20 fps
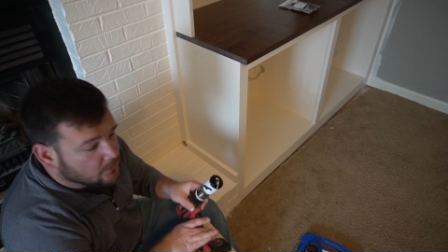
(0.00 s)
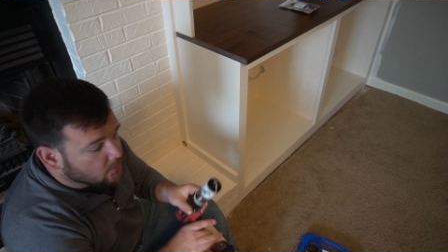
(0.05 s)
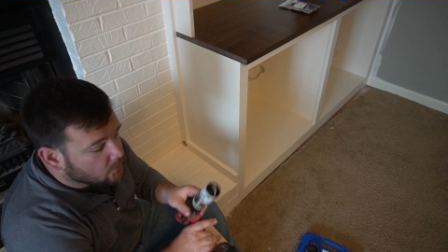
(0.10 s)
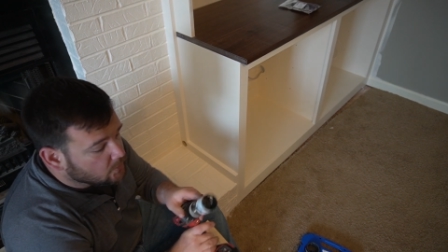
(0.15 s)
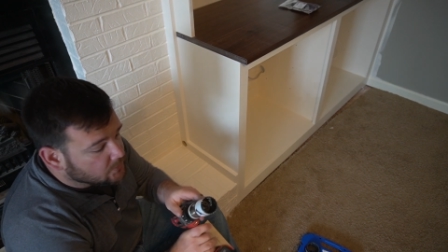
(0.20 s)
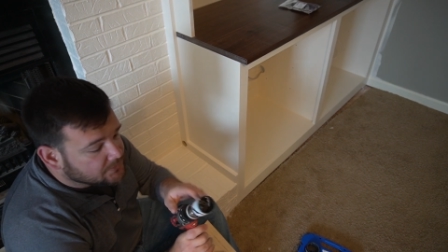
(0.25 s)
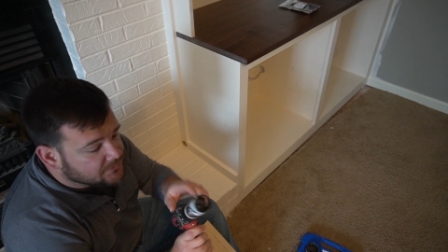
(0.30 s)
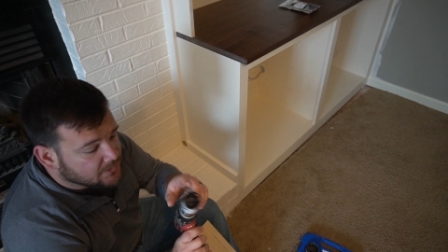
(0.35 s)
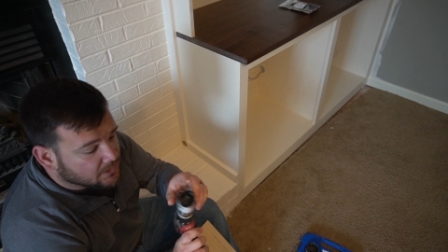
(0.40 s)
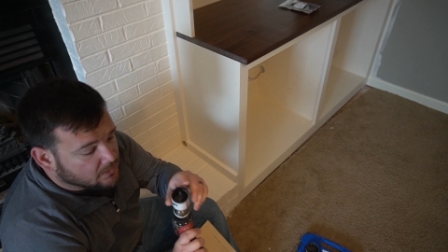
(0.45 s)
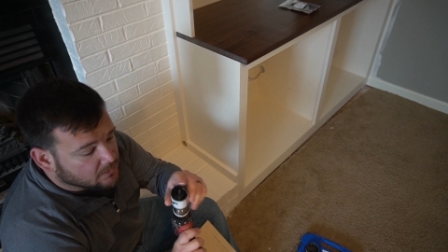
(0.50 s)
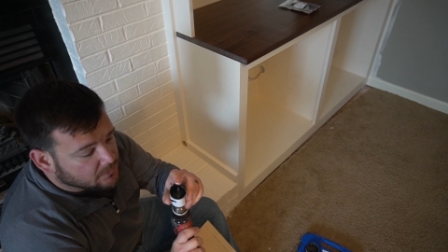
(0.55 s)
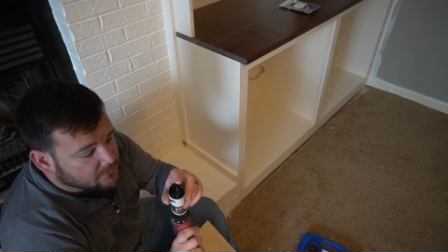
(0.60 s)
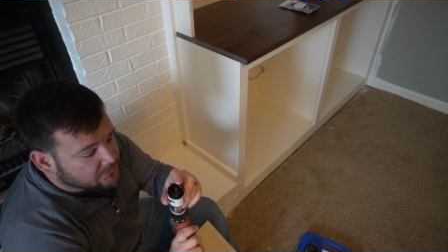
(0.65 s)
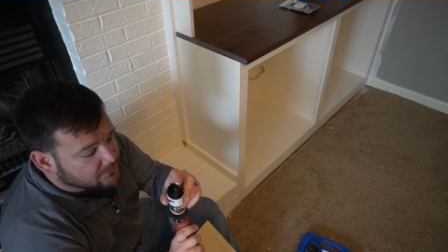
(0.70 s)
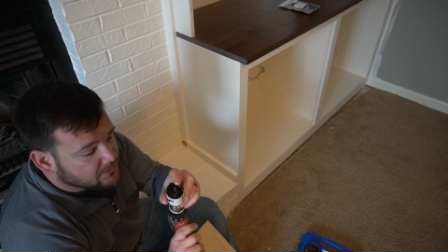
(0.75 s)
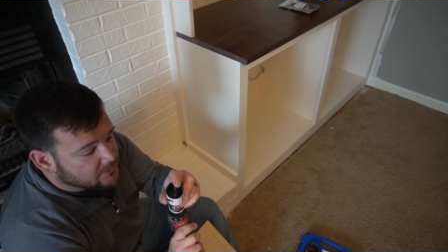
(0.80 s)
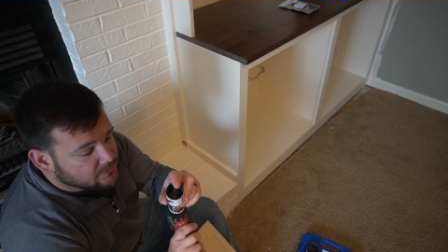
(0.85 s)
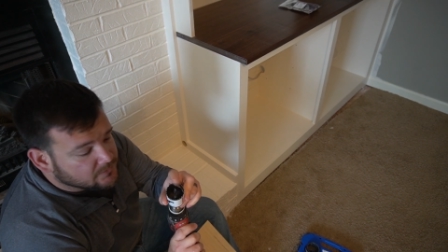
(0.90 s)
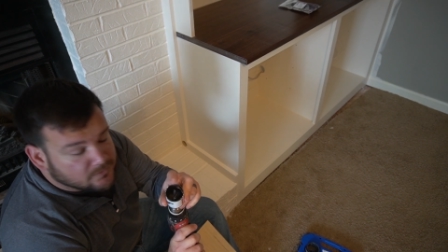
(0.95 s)
hole
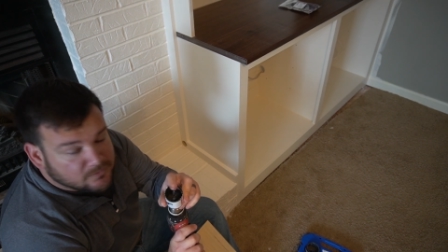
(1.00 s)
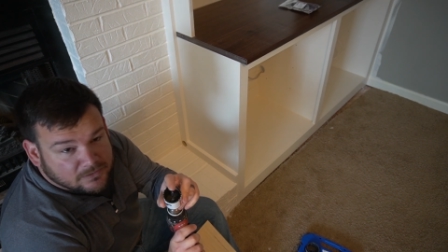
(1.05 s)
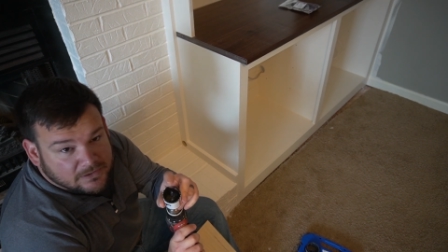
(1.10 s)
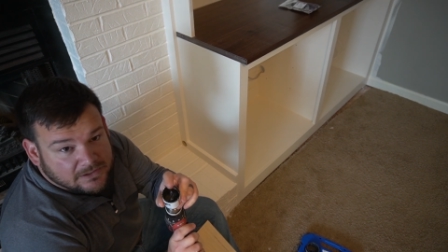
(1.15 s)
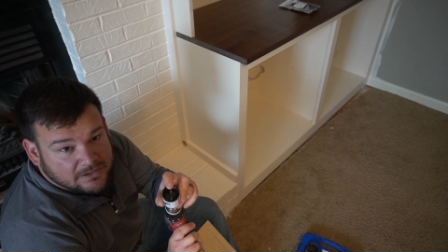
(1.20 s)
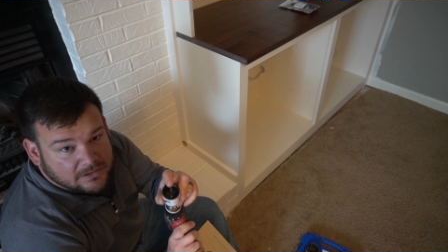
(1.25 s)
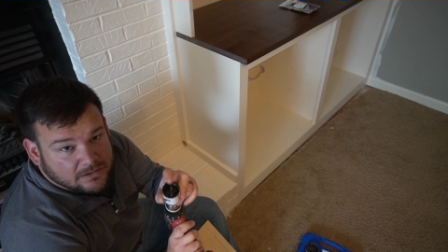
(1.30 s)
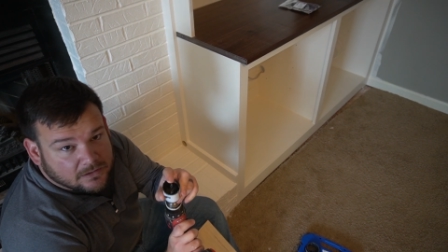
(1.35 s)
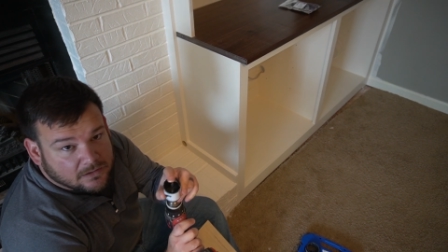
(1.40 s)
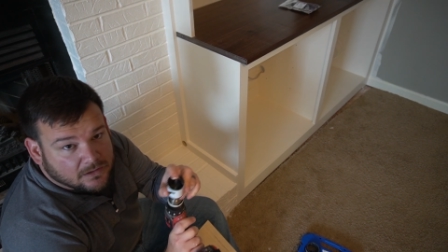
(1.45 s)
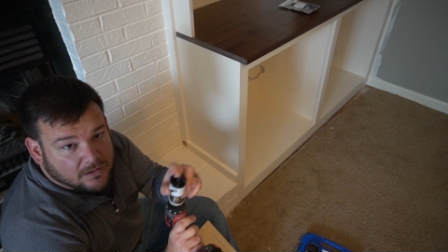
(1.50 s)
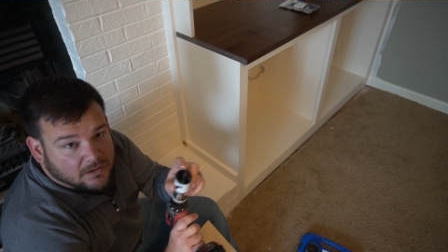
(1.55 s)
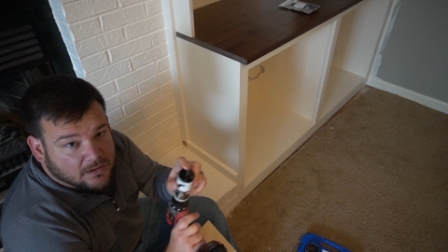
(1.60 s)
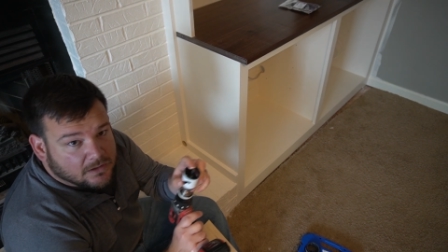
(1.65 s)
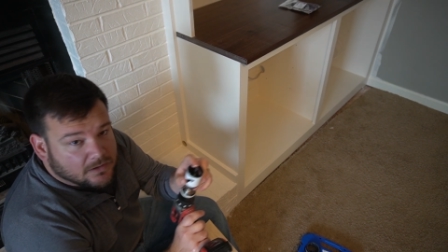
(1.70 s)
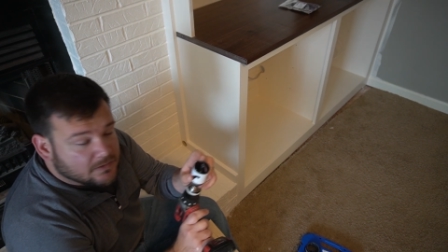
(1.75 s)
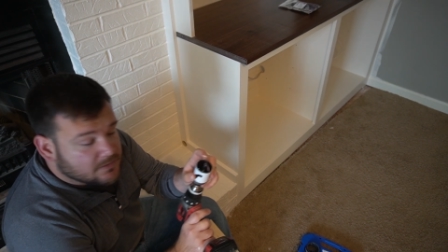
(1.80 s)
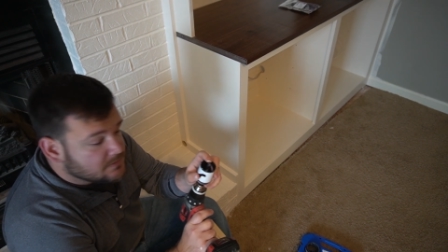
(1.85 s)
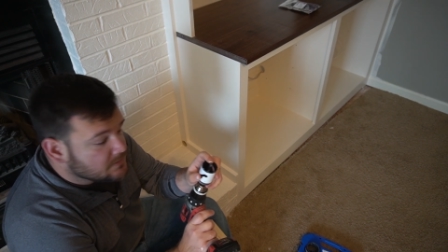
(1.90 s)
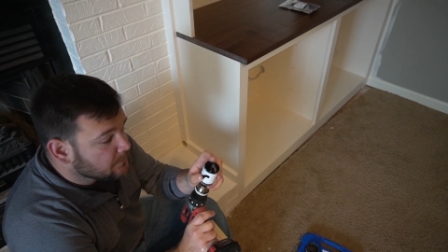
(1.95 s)
saws is you need
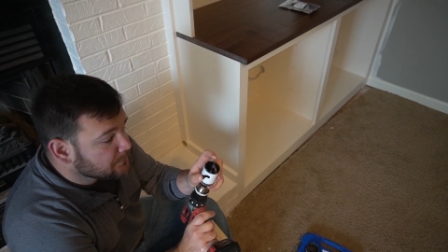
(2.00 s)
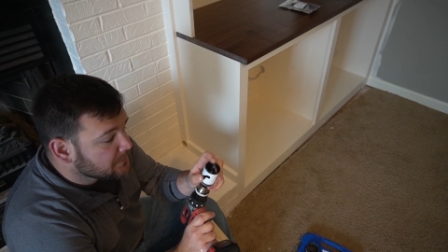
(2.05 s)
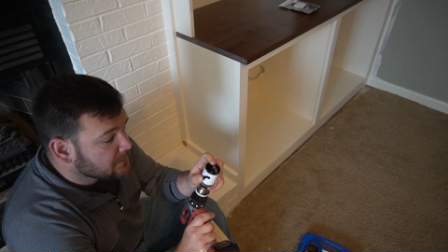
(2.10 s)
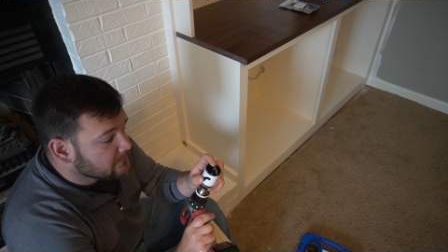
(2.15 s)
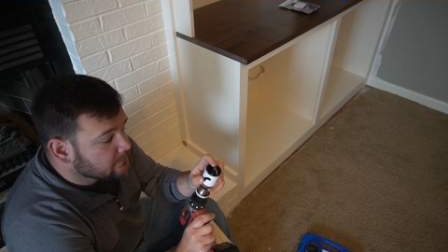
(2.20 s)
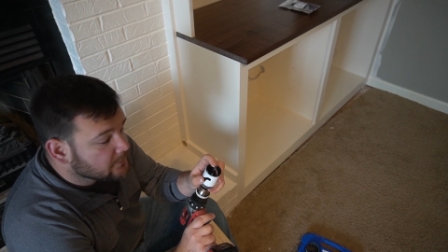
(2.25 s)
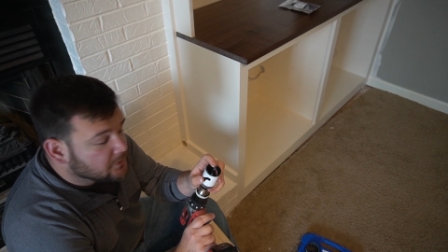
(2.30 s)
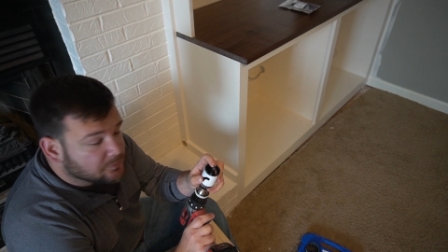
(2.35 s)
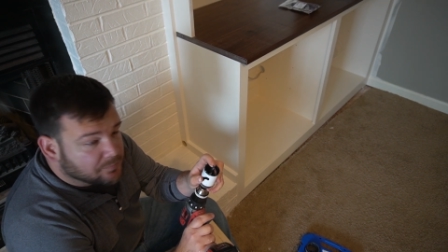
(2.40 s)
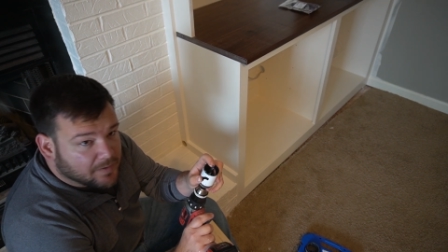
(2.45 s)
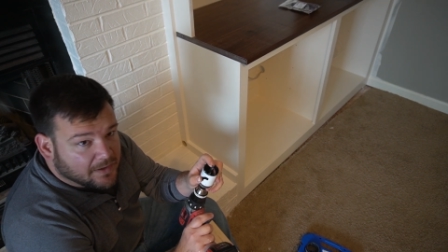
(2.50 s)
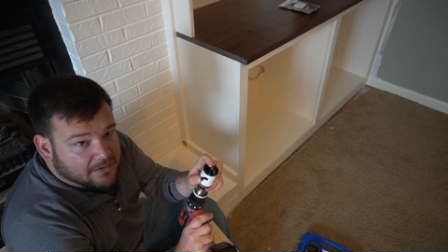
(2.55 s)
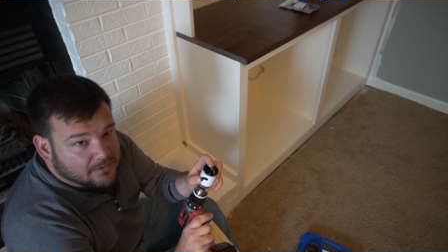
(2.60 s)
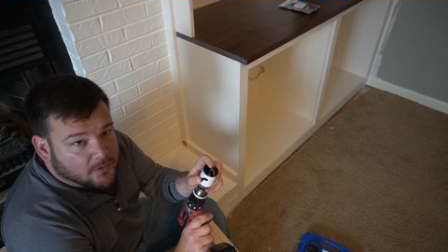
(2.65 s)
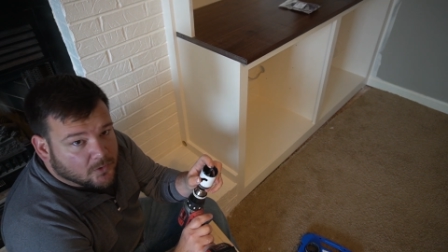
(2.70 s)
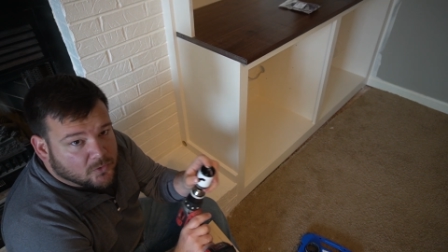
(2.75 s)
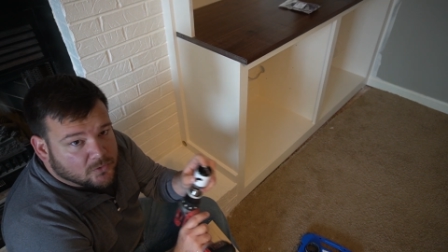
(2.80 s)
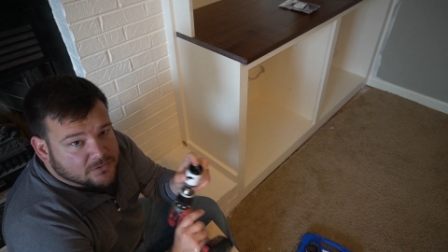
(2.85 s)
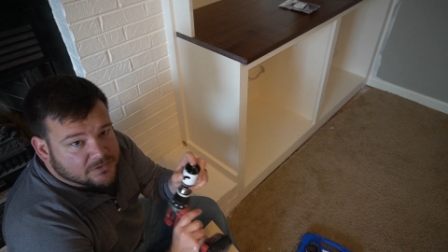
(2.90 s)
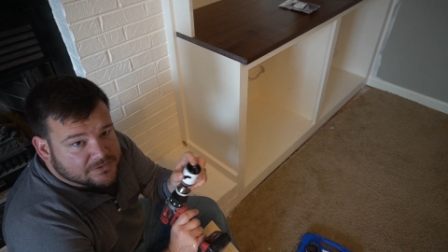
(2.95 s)
something for your
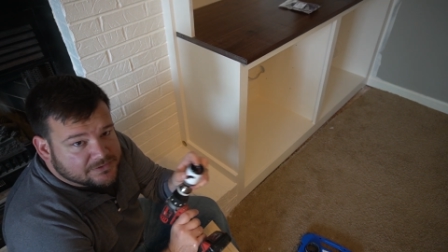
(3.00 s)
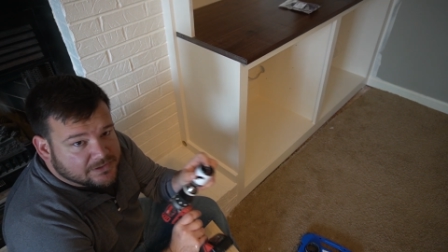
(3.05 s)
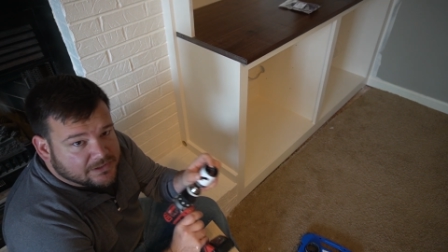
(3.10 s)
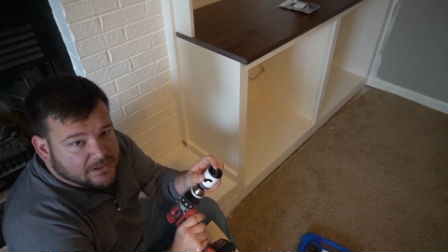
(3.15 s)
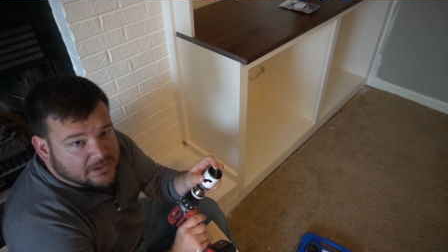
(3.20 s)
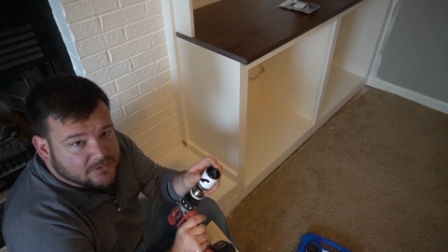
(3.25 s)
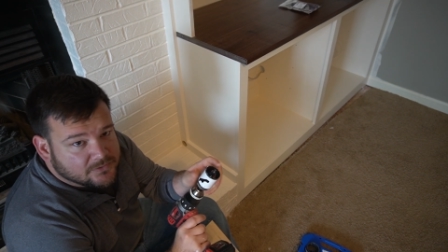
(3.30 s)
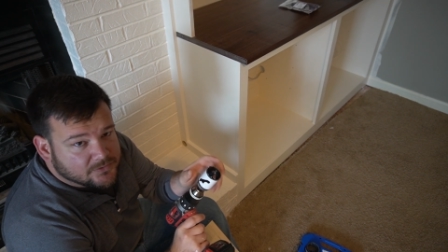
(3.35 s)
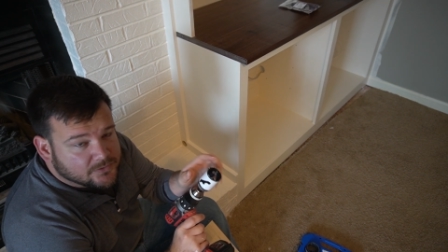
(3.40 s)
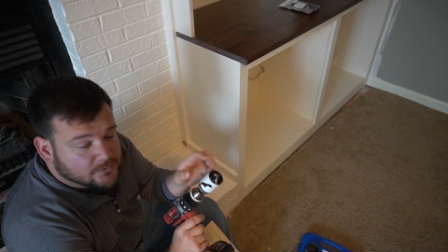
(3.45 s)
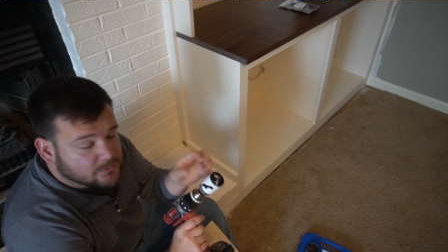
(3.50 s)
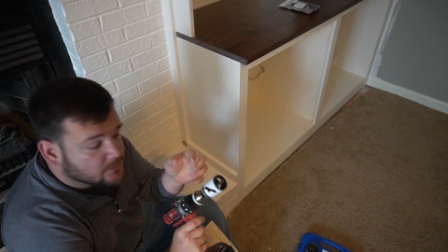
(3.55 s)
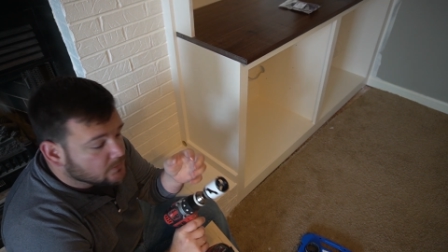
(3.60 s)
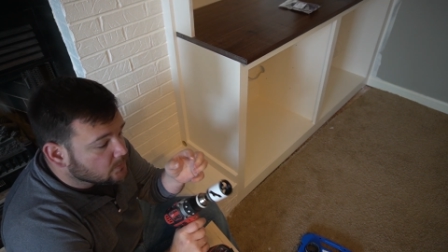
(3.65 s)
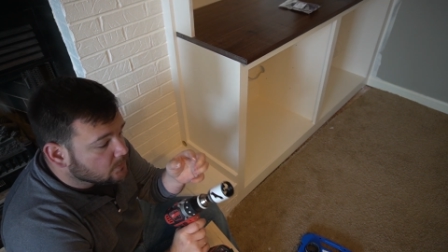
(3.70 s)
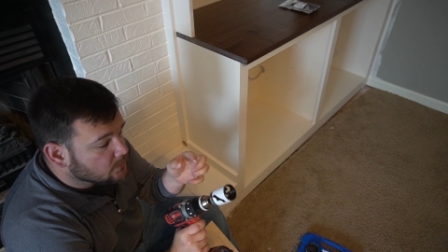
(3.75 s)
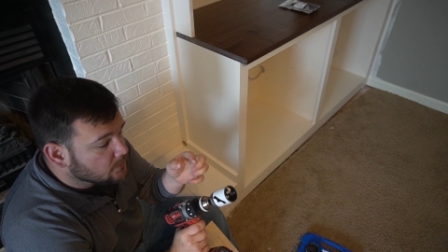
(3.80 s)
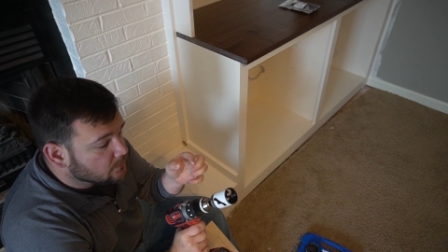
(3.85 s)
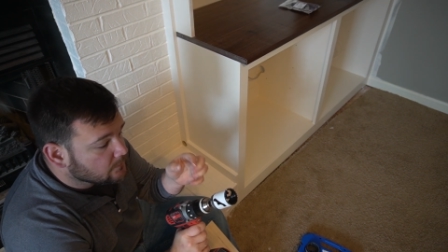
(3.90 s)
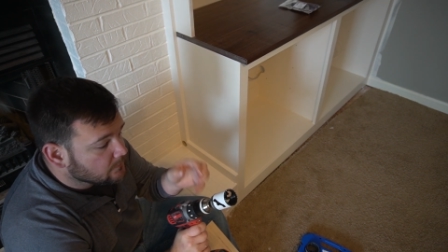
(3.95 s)
pilot hole to sink into in
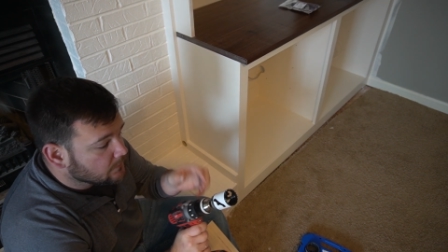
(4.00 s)
order to